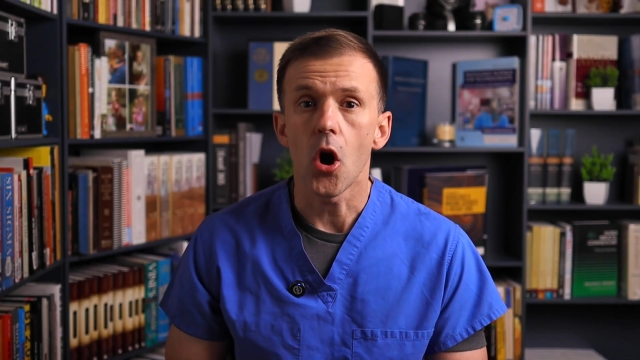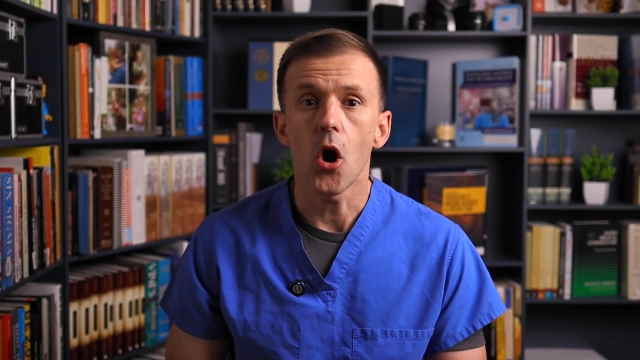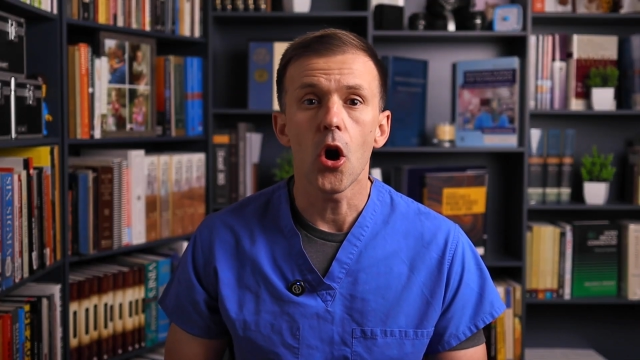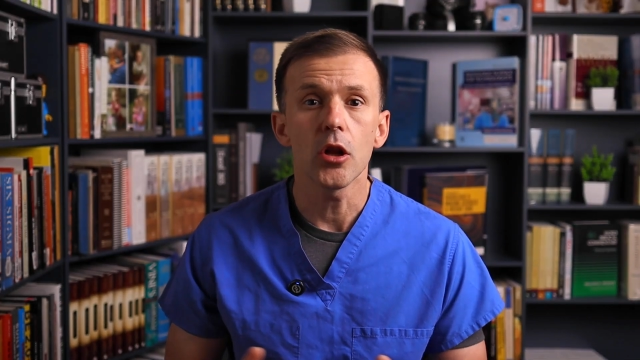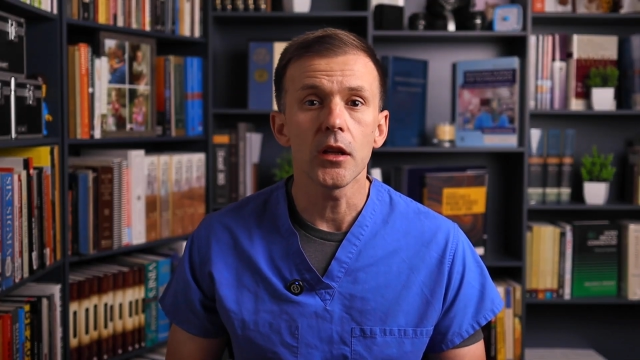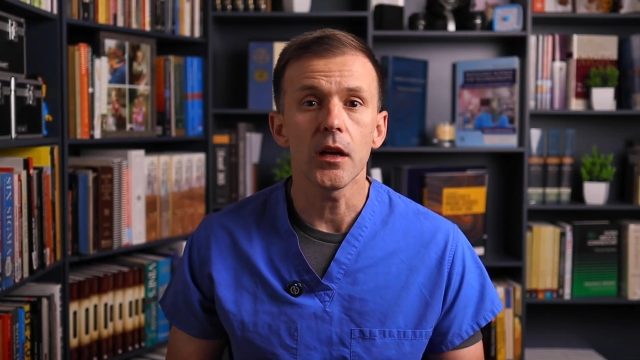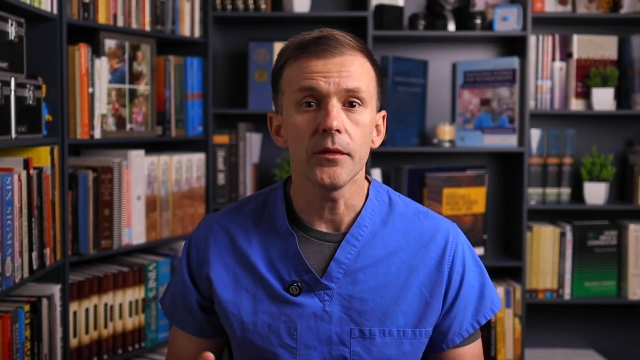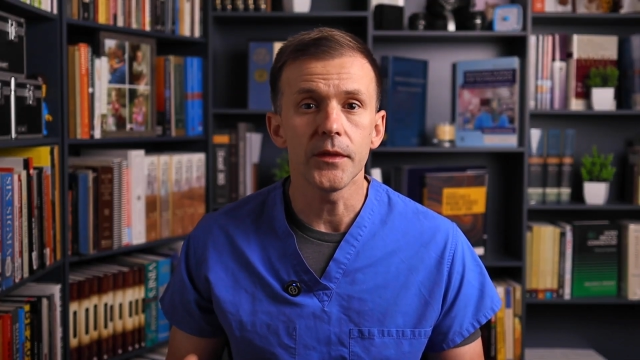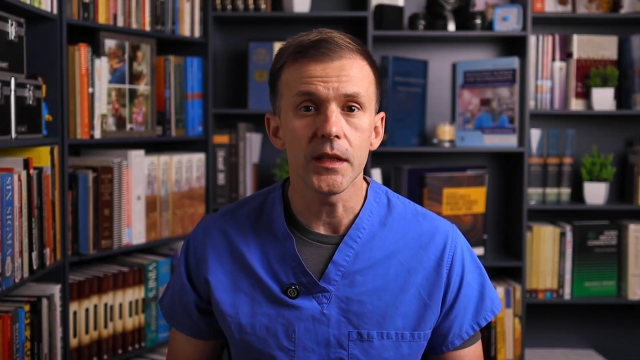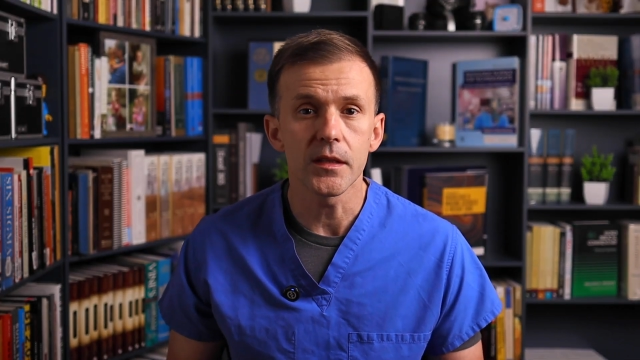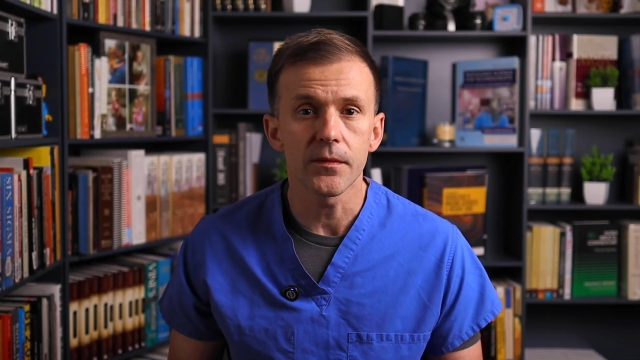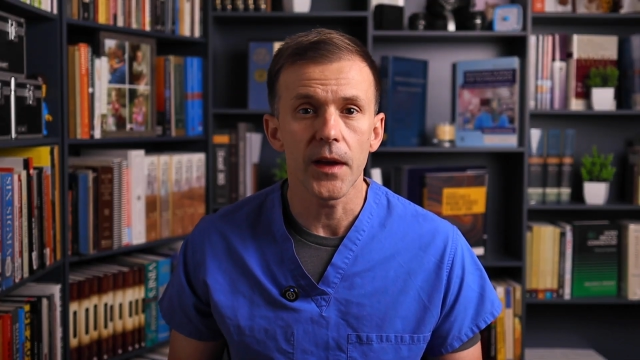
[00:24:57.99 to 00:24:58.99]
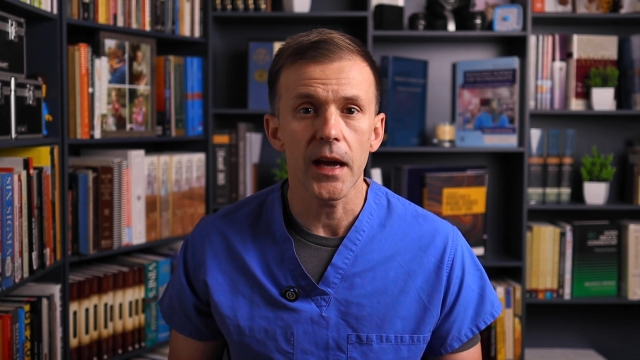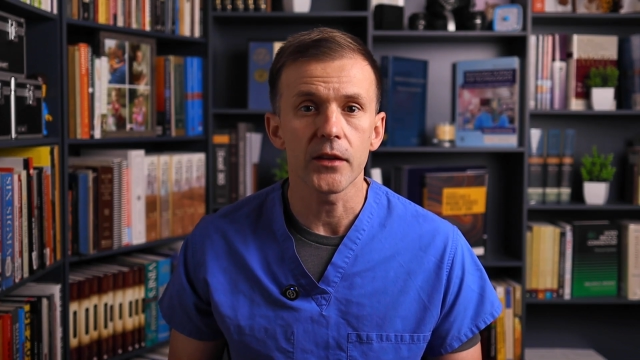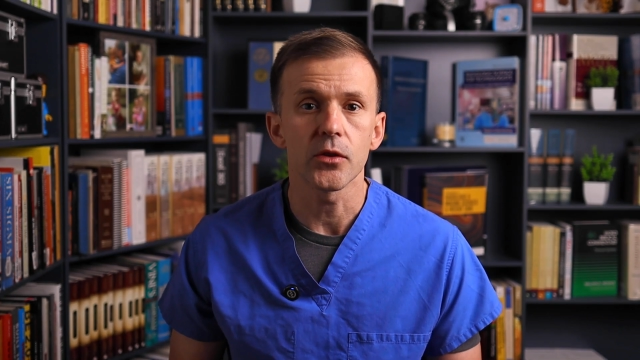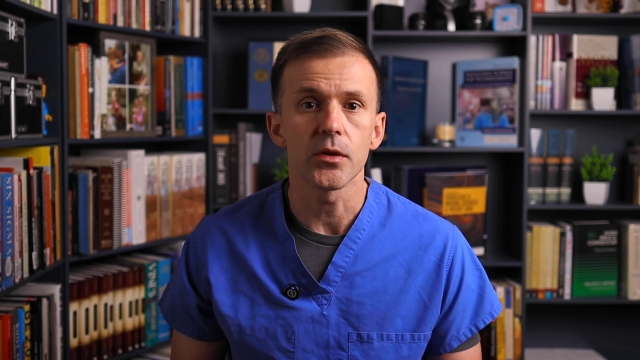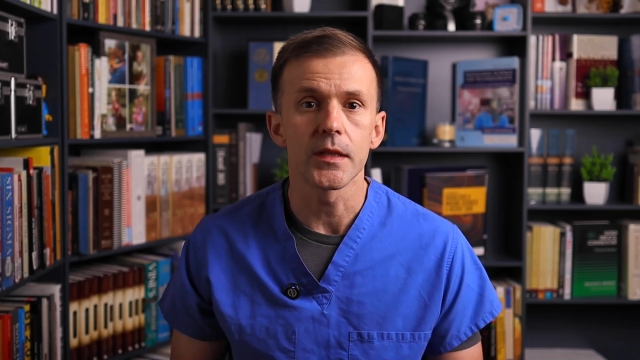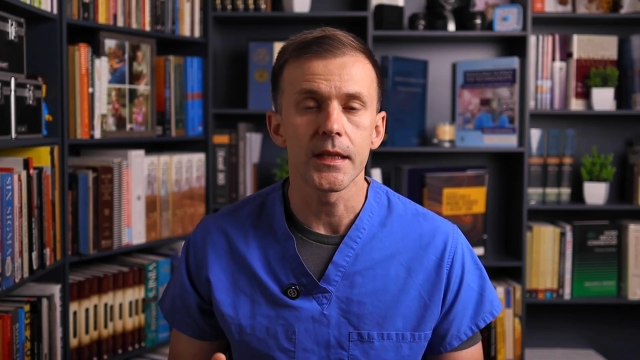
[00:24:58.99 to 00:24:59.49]
all of these
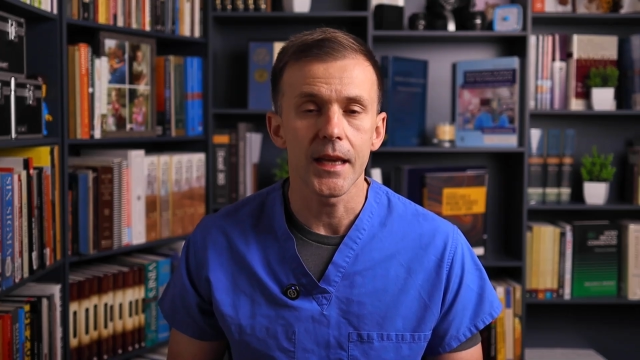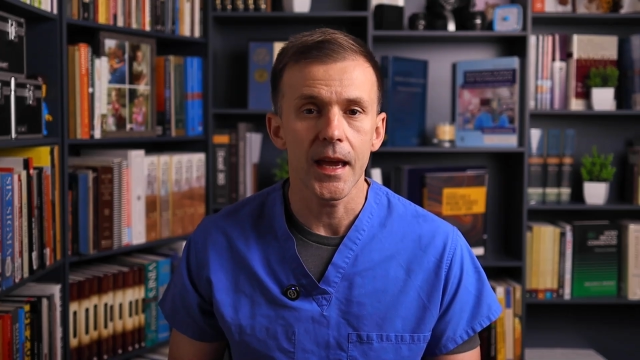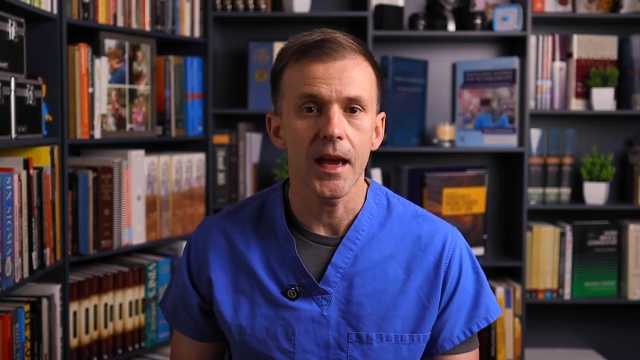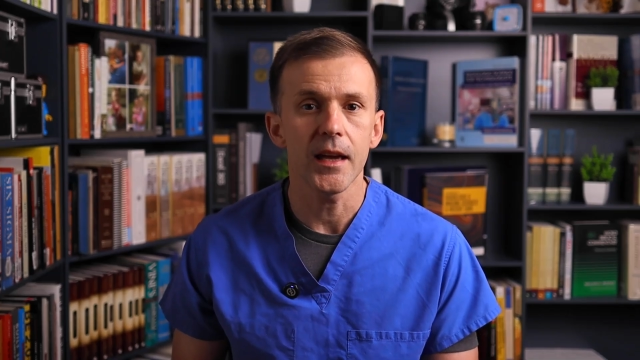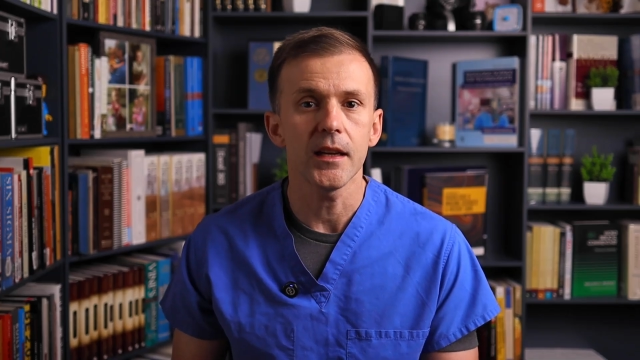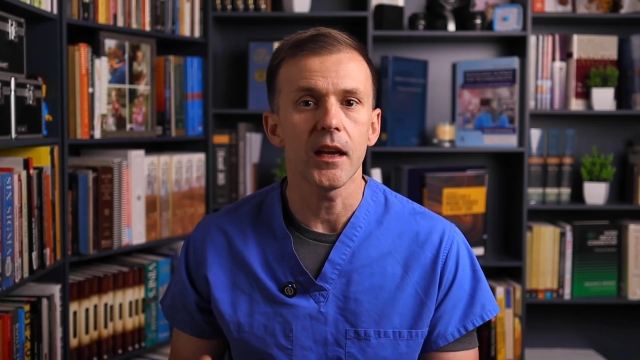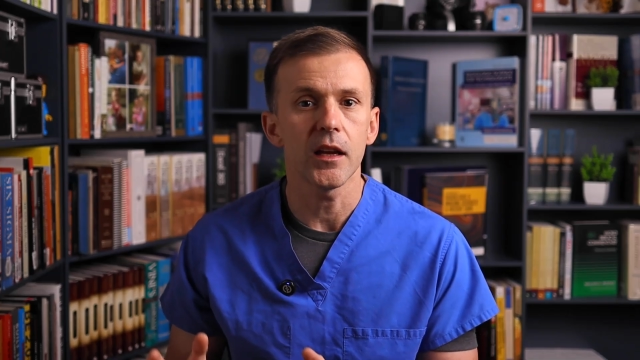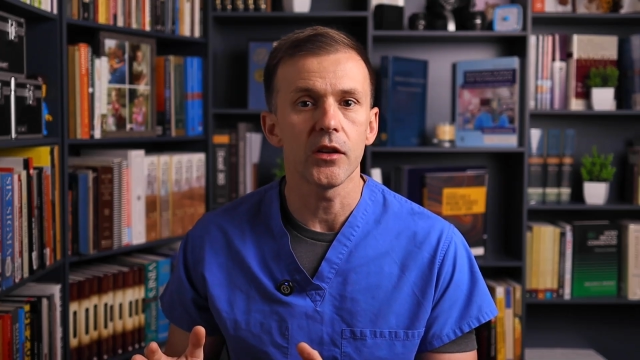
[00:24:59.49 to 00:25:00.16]
factors can